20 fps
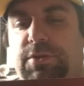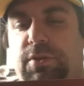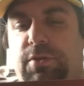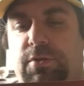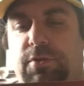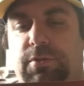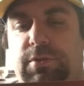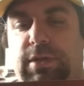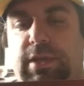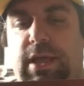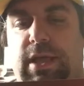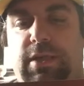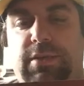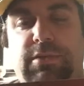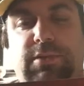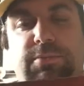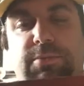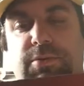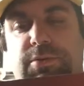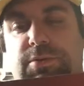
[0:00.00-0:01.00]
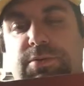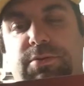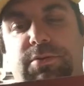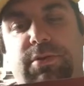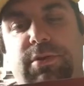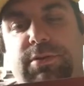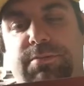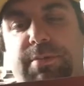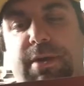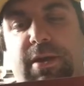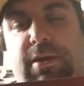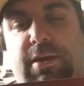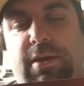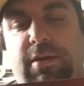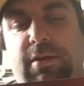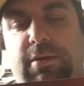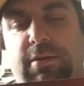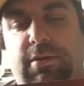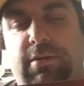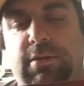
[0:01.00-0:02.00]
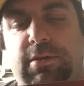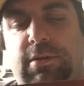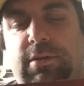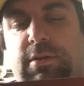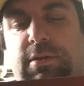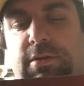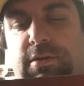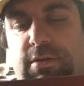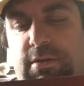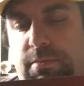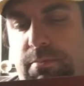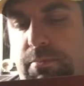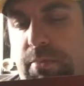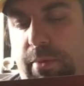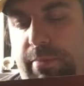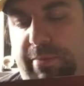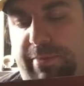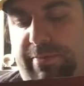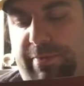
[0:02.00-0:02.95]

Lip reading: to own the galaxy's most notorious bounty hunter, Boba